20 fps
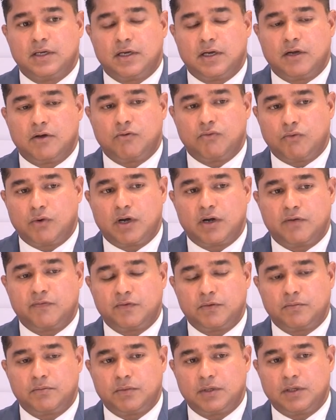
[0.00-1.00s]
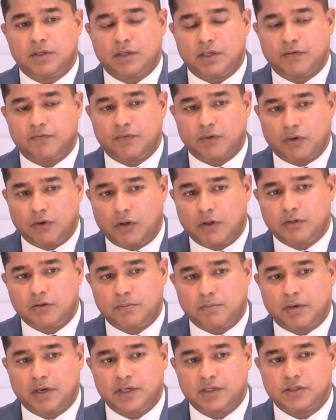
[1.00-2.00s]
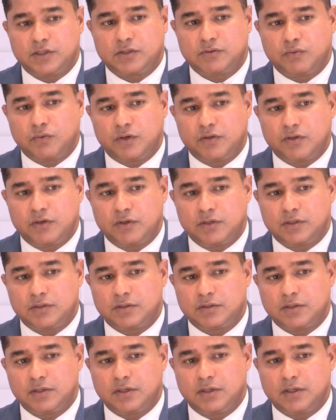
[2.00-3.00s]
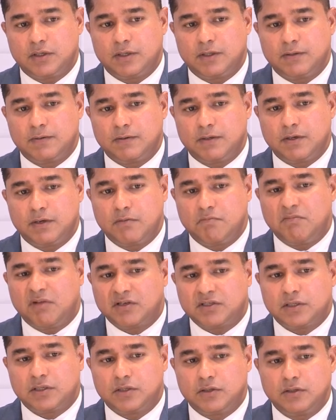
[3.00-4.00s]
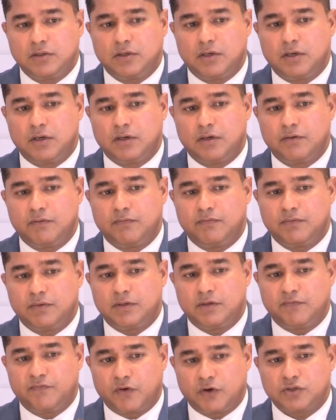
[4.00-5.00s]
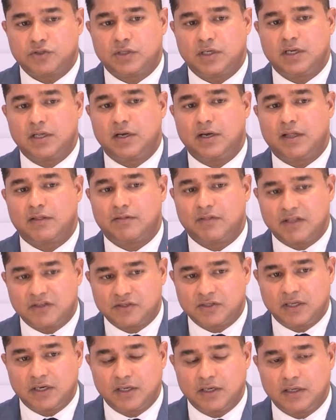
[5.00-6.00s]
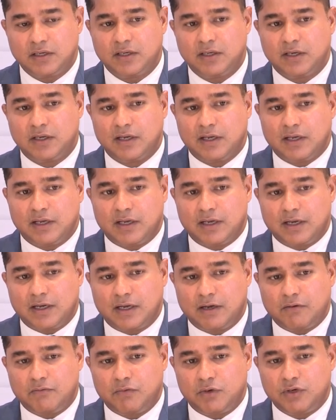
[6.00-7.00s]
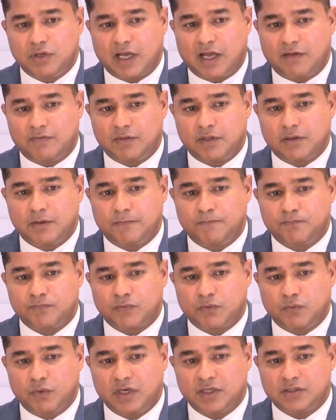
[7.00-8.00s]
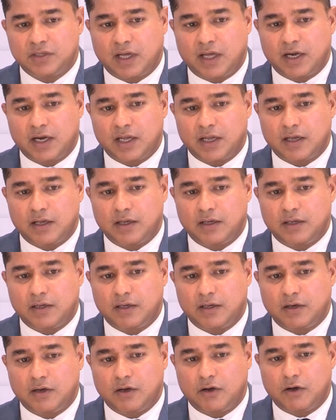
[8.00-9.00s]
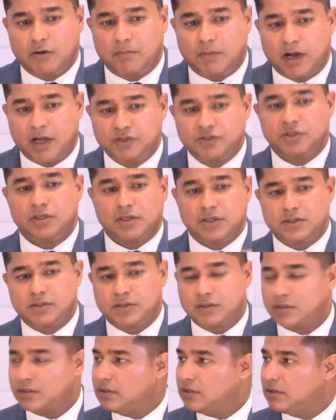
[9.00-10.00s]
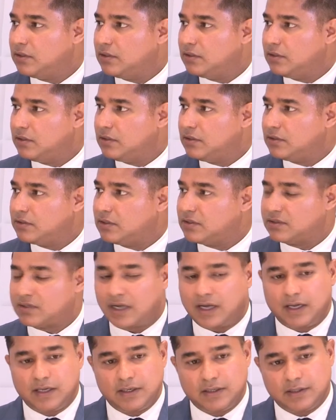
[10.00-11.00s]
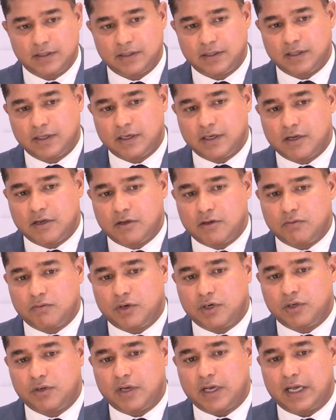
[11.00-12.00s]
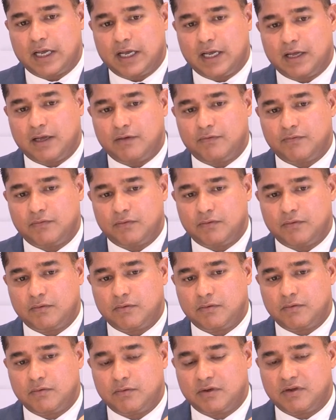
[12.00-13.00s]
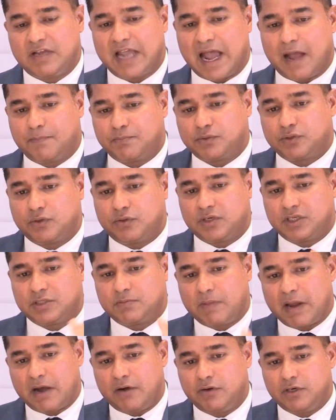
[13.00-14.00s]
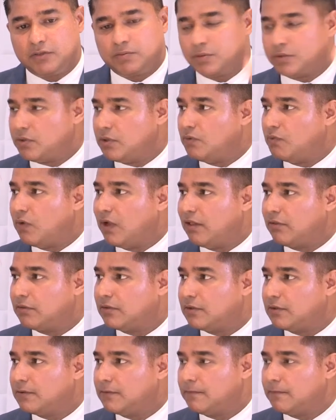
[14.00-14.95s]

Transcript: in all the places where there is a multitude of diversity and ethnicity, when it's not a homogenous society, where you have gaps or disparities between wealth,